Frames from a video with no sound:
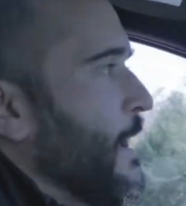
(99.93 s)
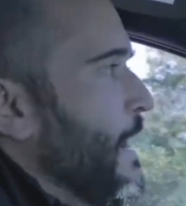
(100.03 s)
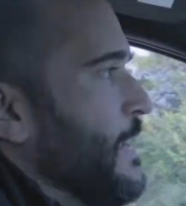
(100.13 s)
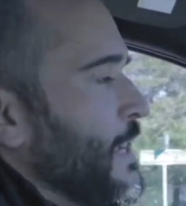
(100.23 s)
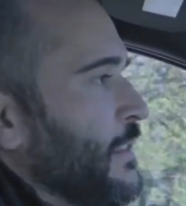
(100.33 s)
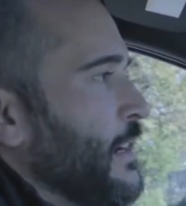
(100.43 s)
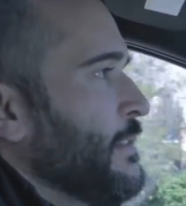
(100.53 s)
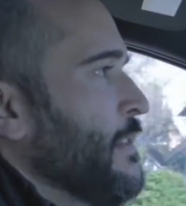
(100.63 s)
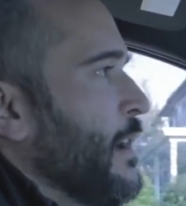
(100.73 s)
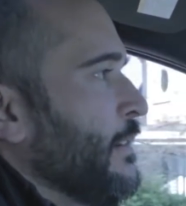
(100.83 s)
I get that
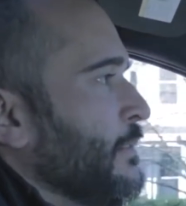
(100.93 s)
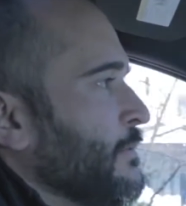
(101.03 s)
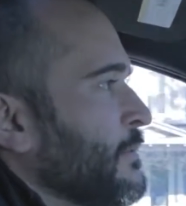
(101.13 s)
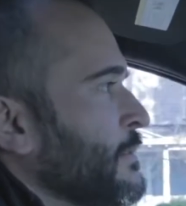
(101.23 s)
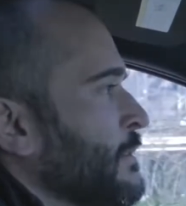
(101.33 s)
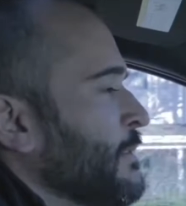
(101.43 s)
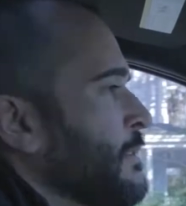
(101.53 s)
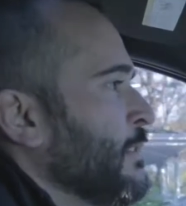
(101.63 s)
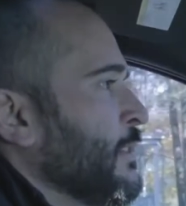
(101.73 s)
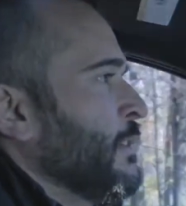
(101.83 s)
it's not
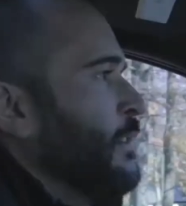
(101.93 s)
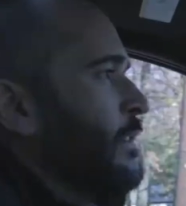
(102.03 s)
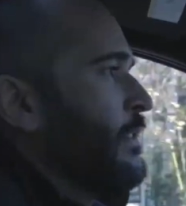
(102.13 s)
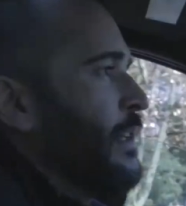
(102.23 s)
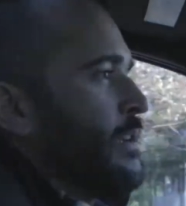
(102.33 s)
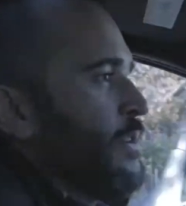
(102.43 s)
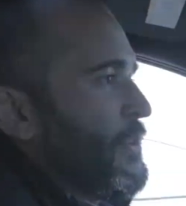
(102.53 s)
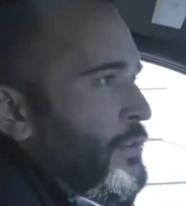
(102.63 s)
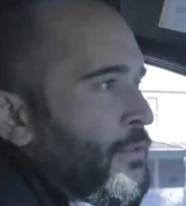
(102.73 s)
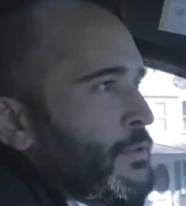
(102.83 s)
like going
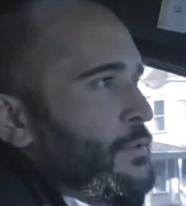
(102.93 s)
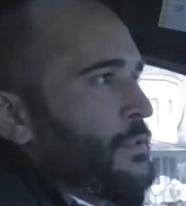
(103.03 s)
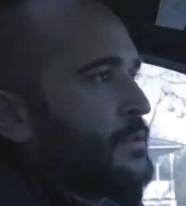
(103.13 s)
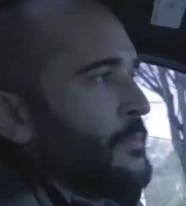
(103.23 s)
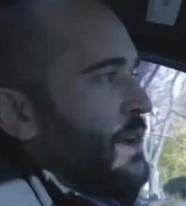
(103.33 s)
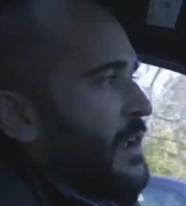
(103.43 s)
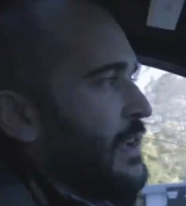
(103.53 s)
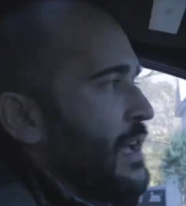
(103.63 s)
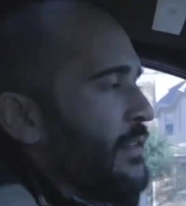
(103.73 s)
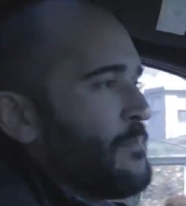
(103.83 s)
to the grocery store and buying
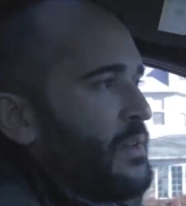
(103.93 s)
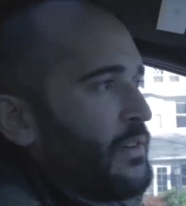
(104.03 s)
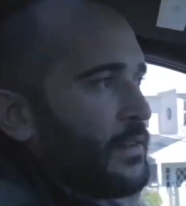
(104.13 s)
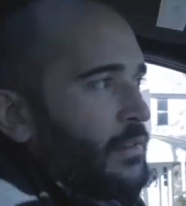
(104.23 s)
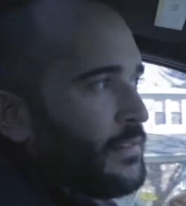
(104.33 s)
a gallon of milk.